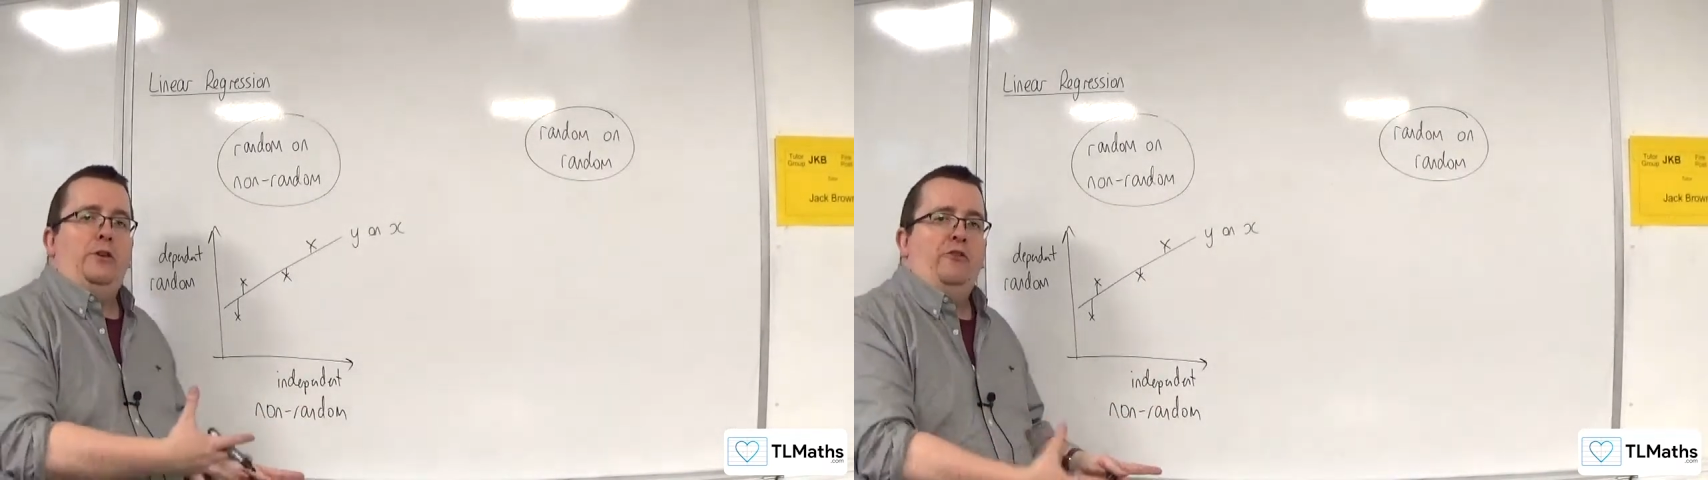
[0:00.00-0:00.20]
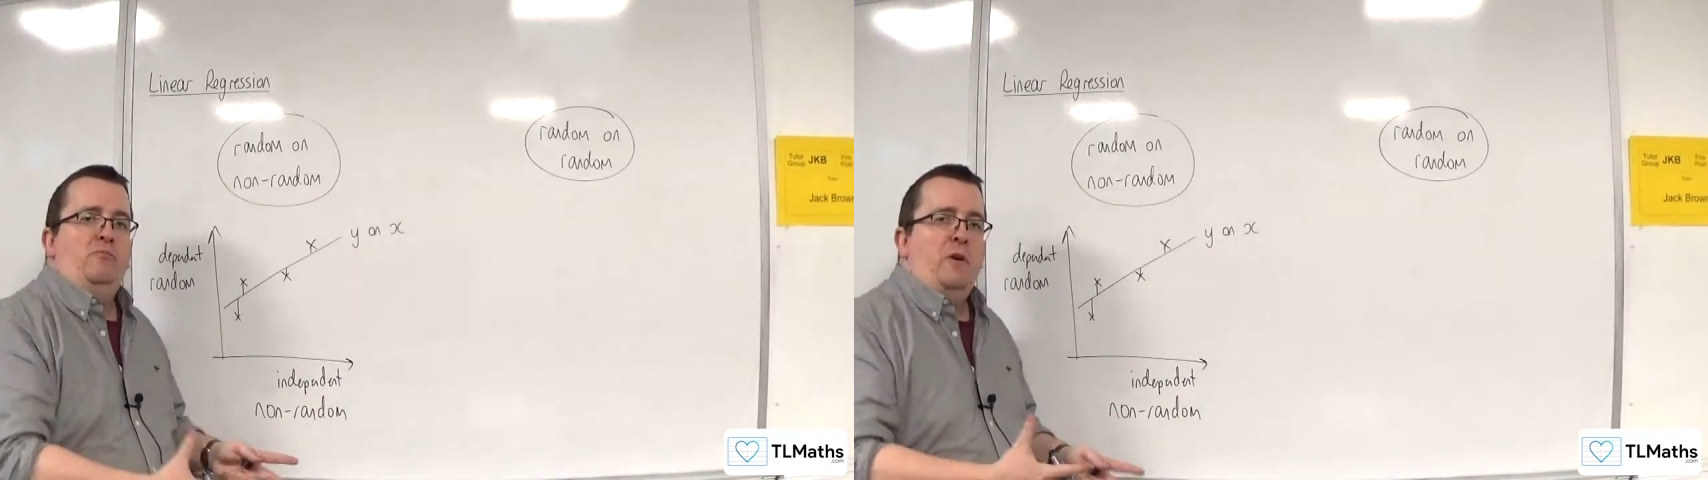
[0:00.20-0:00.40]

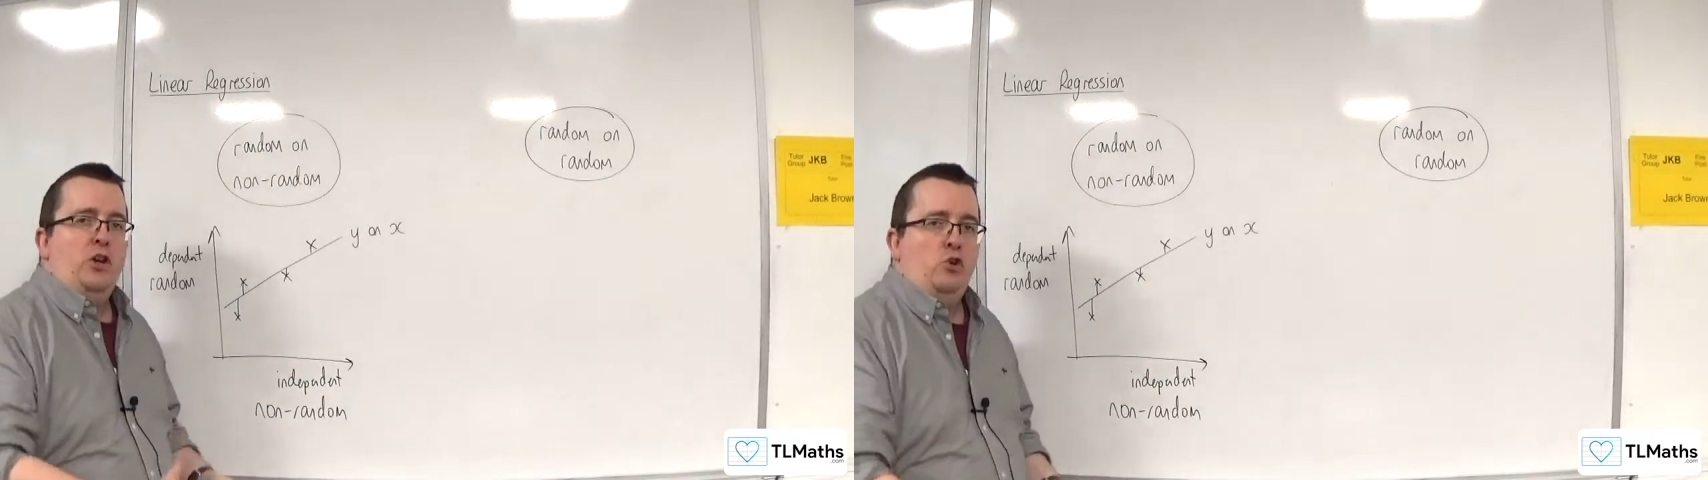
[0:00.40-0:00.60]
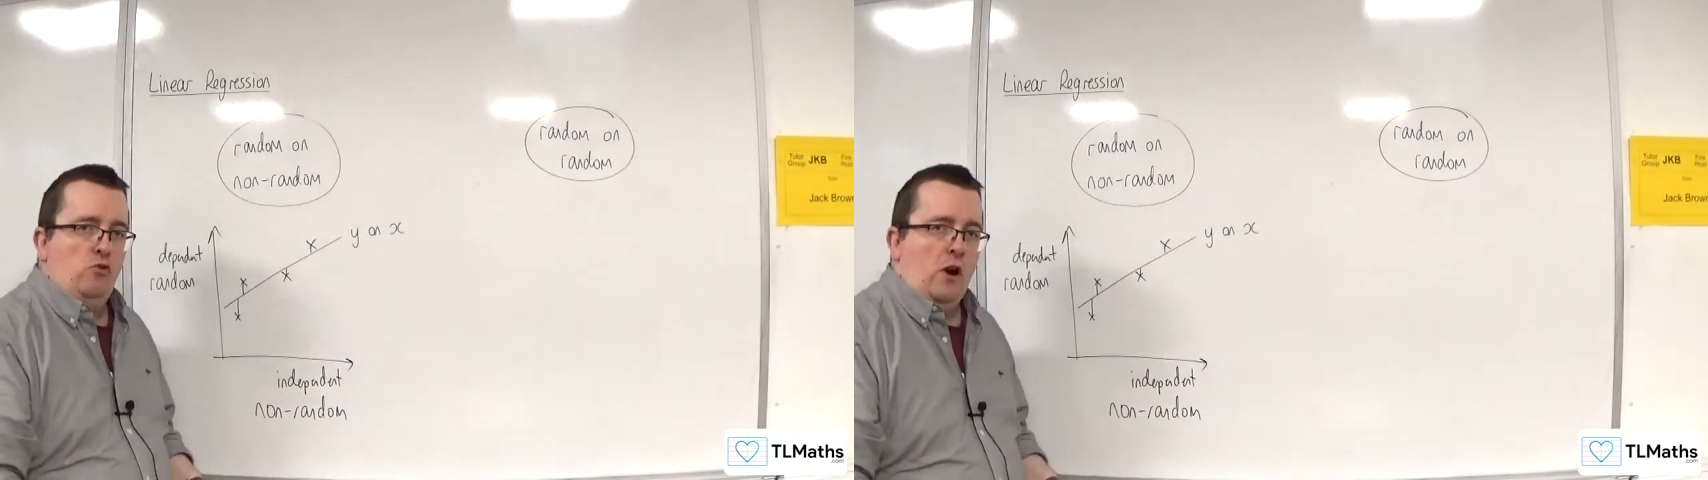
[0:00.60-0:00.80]
of my
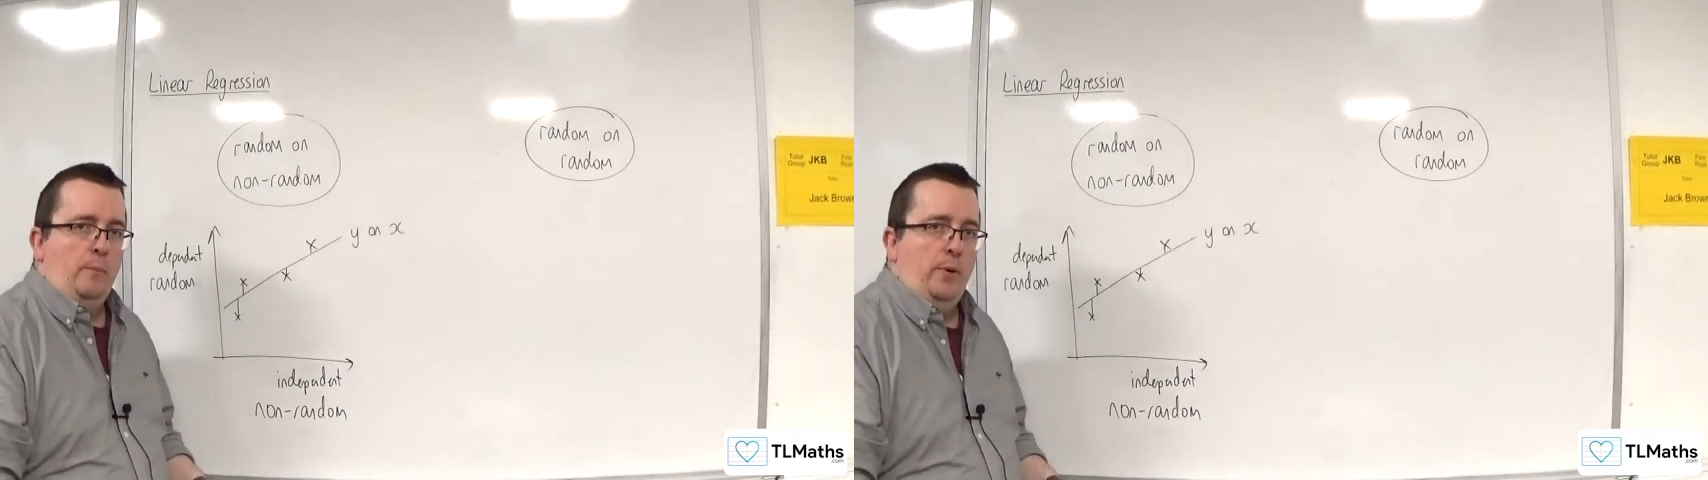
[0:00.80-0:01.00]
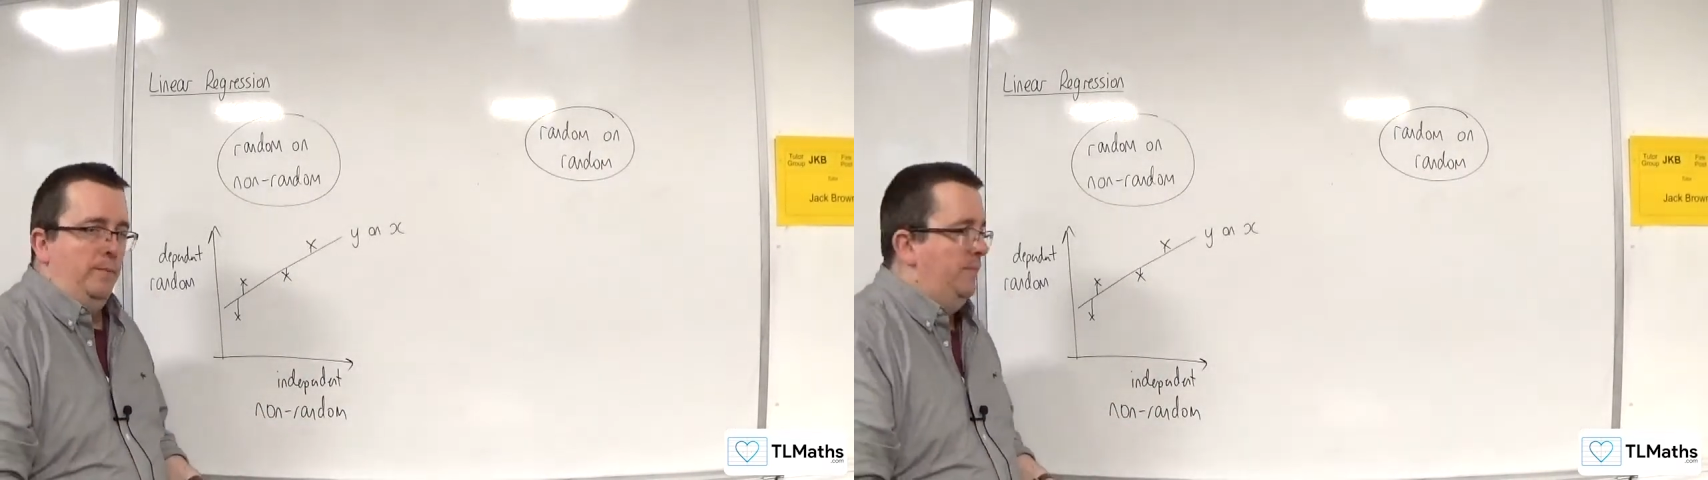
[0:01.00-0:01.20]

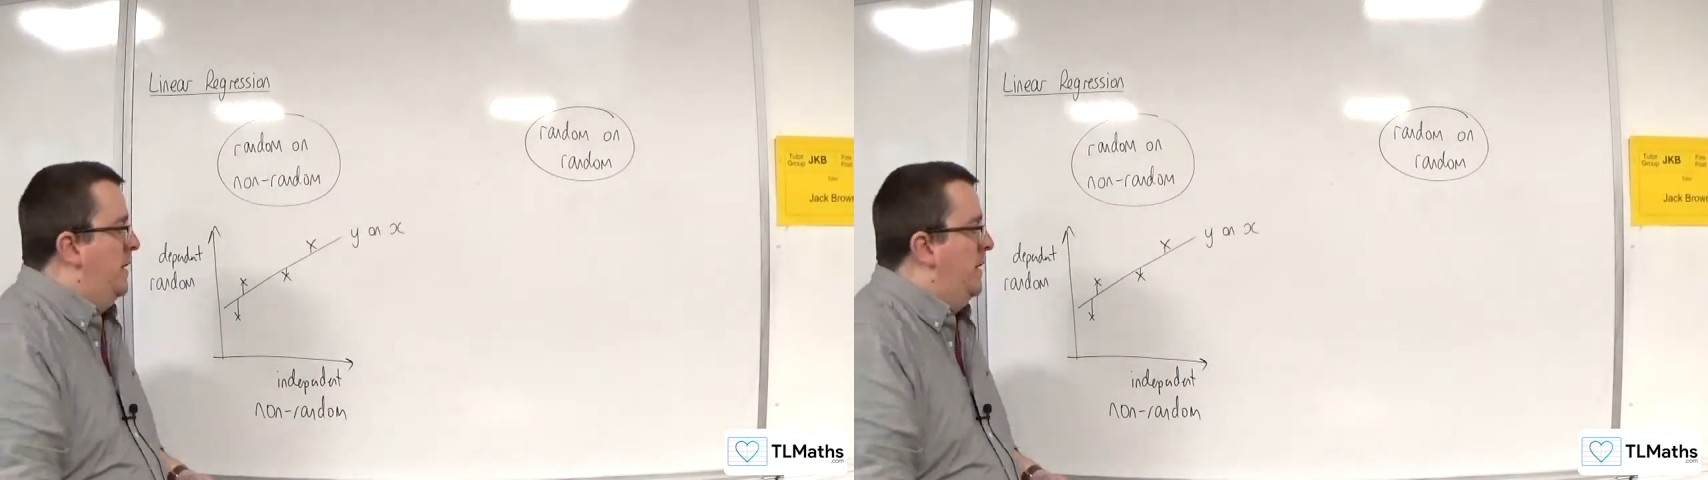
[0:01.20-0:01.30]
crop?